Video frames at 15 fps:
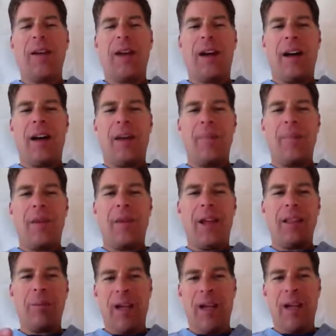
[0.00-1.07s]
um,
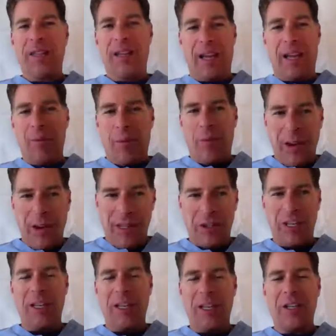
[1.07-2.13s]
and because, again, the brain's such
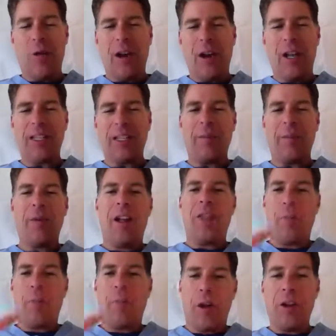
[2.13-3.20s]
a stingy organism,
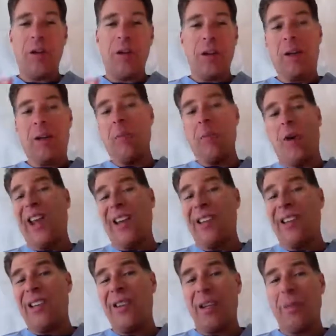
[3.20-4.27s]
the more you do something, more it likes
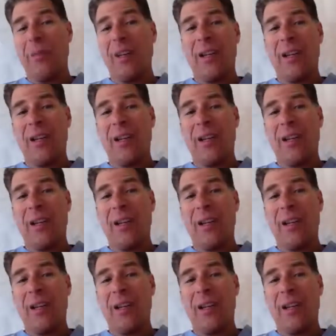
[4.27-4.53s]
to do something.